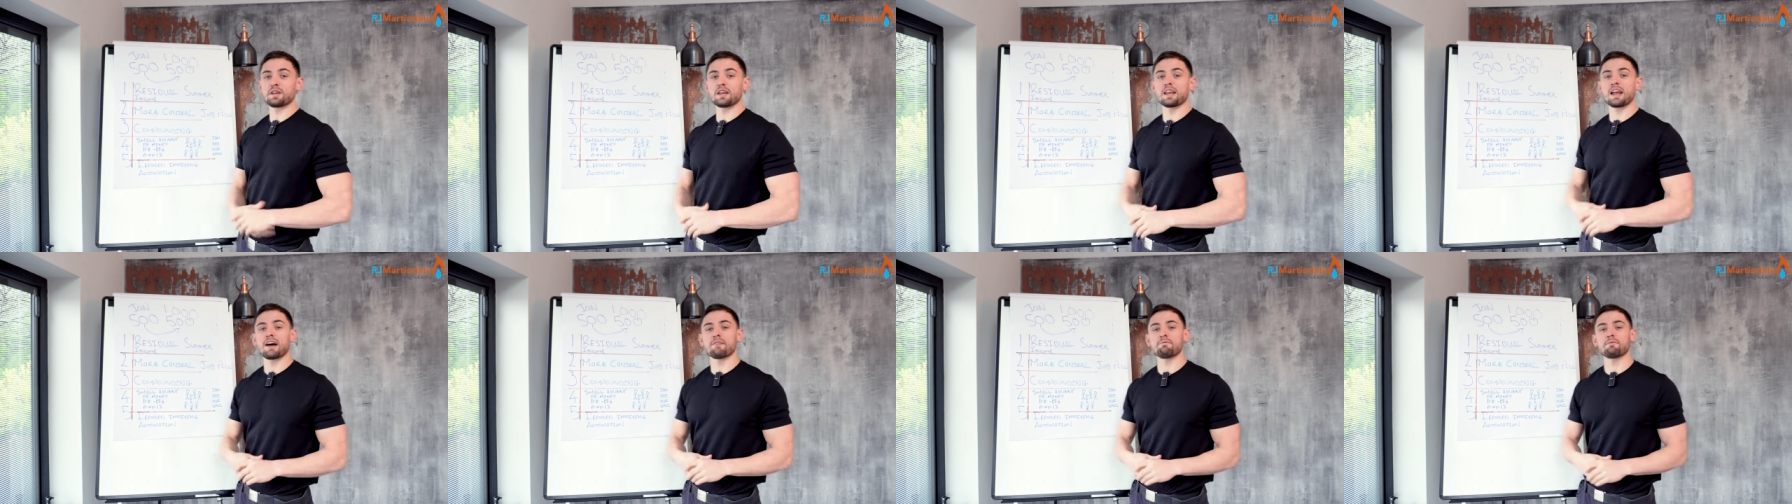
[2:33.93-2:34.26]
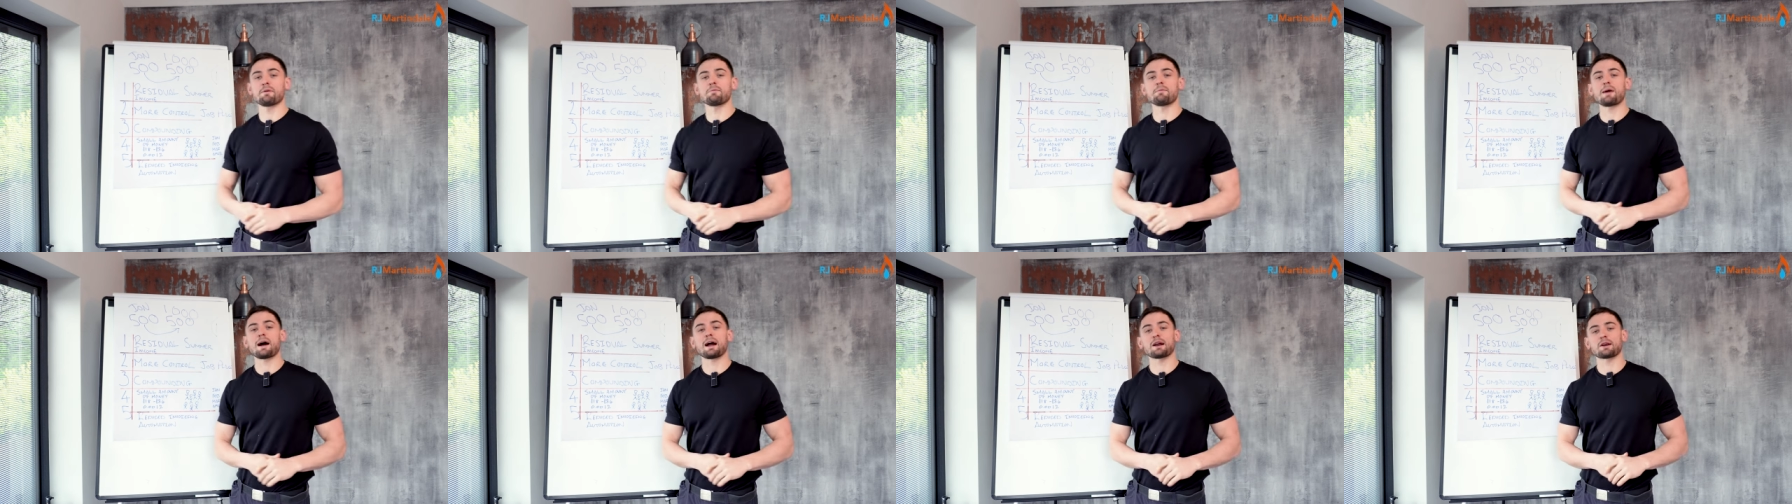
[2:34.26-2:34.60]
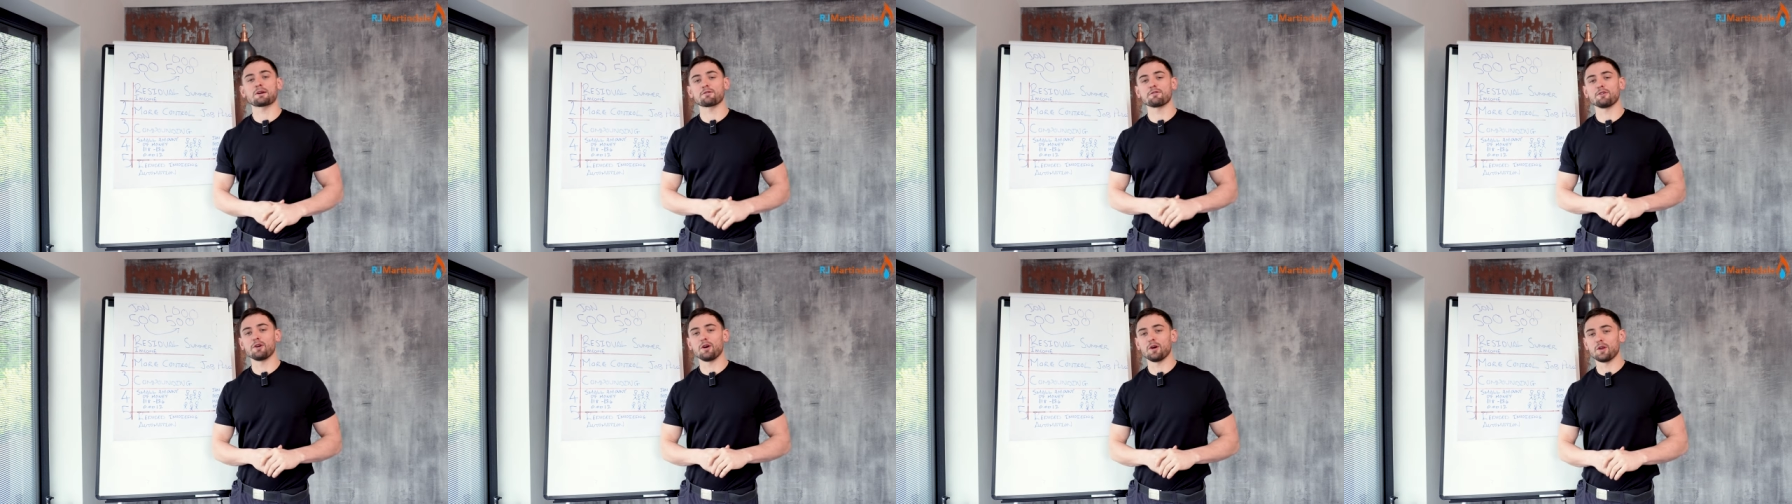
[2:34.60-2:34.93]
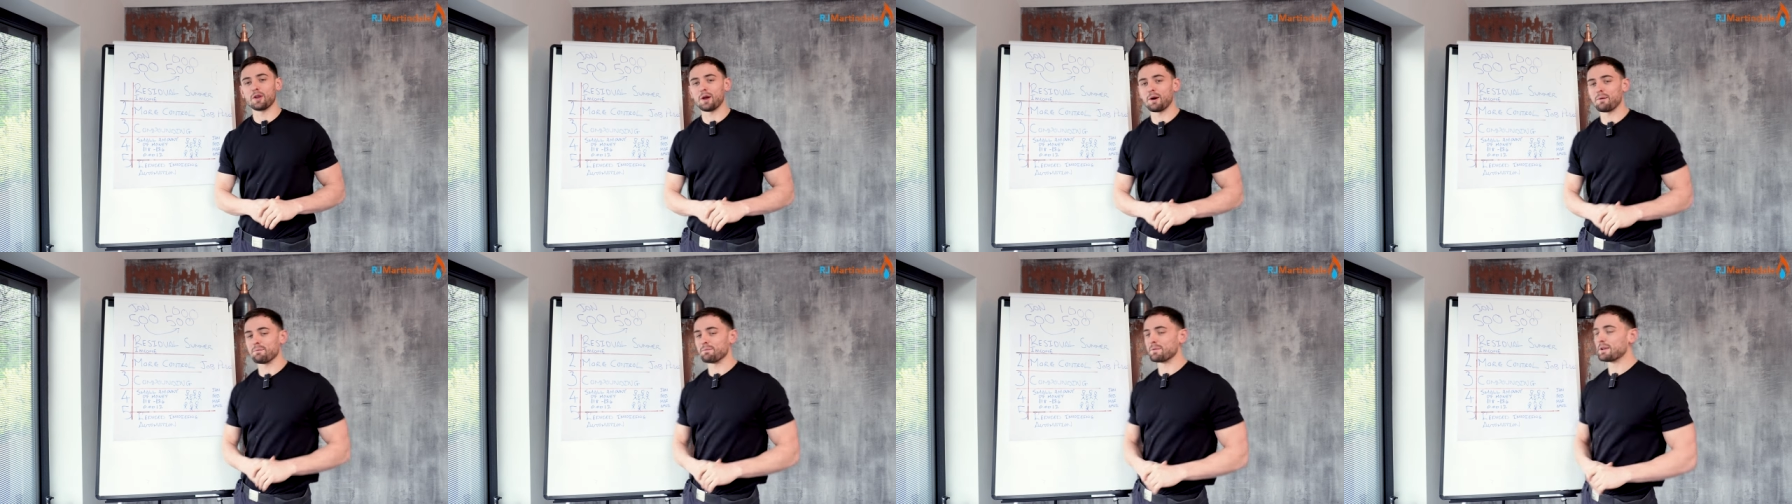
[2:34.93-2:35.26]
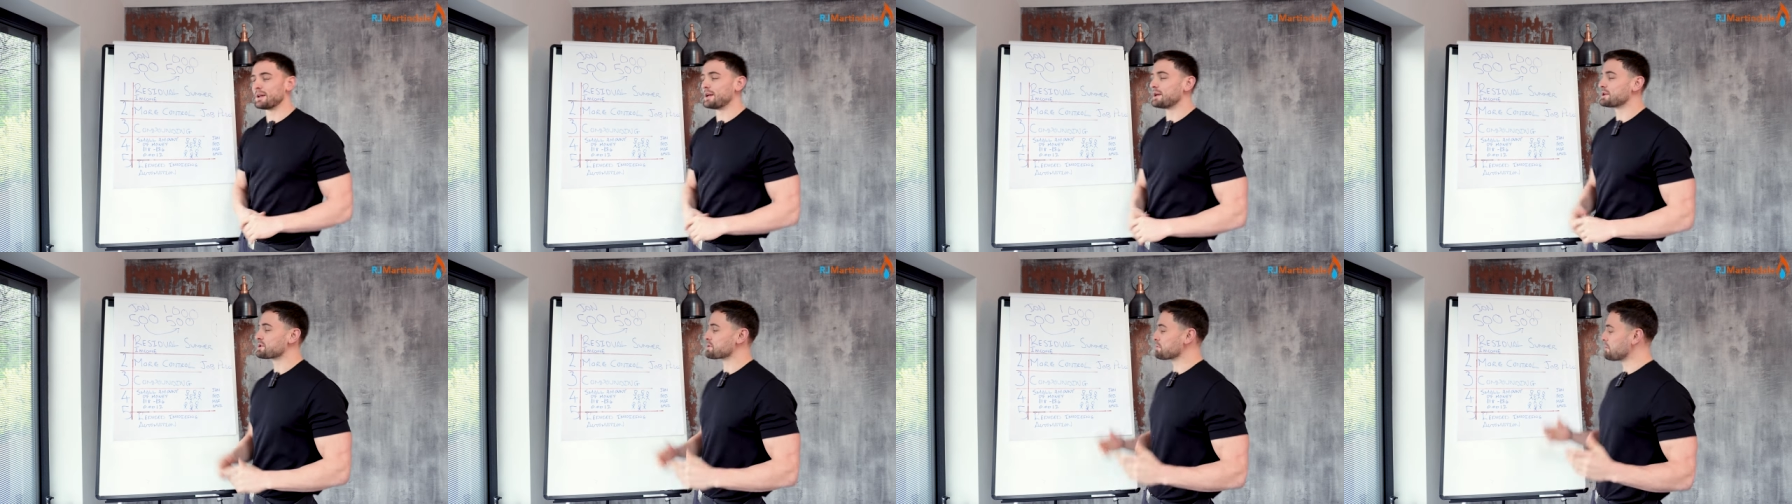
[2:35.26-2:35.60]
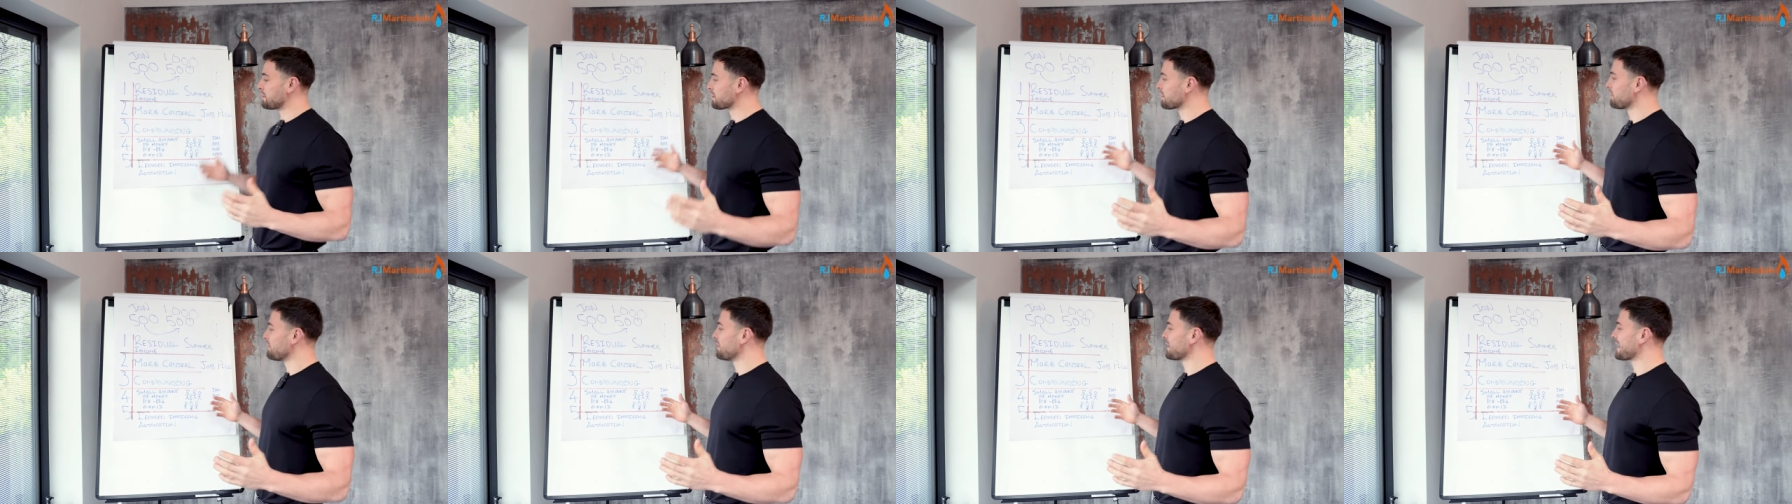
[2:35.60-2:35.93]
didn't have my microphone on, so
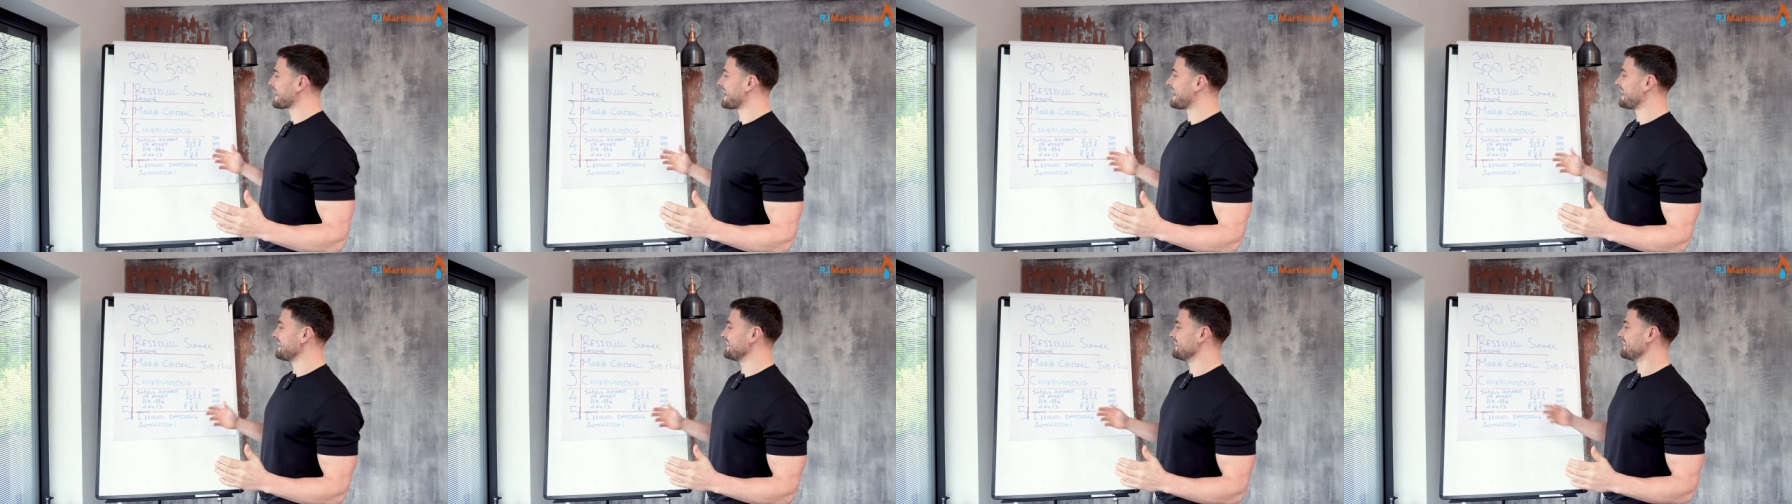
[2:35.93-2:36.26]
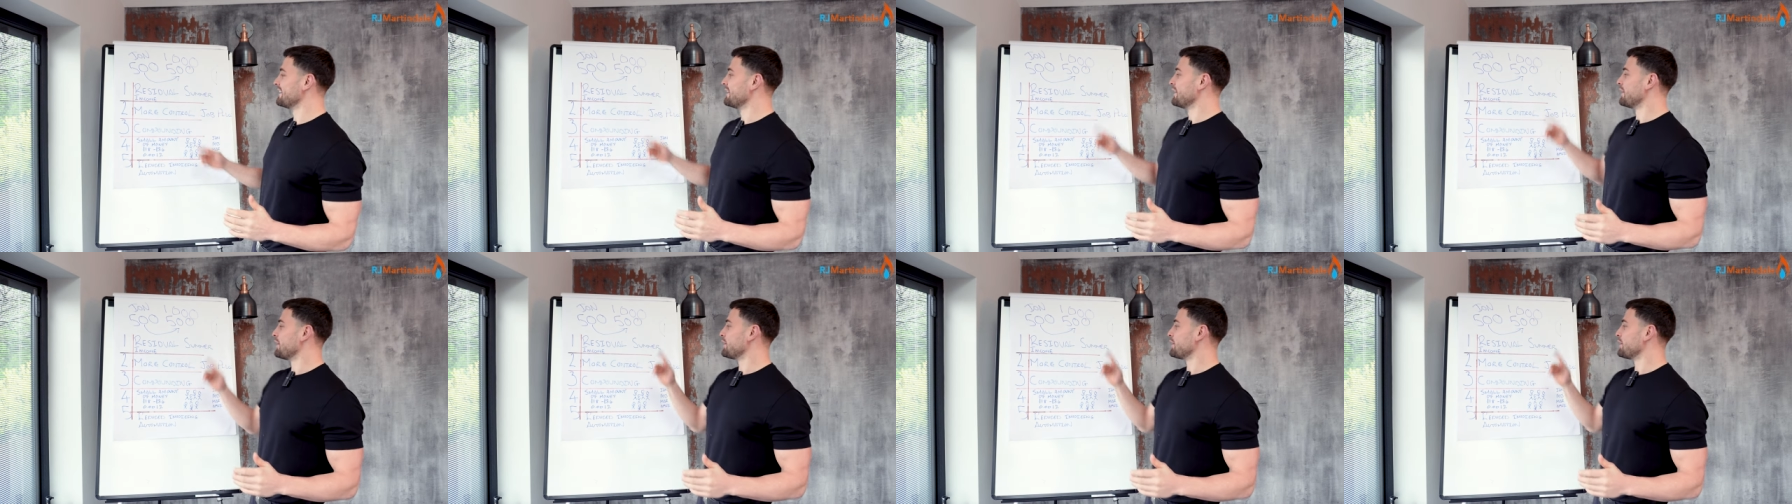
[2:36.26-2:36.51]
we'll go again.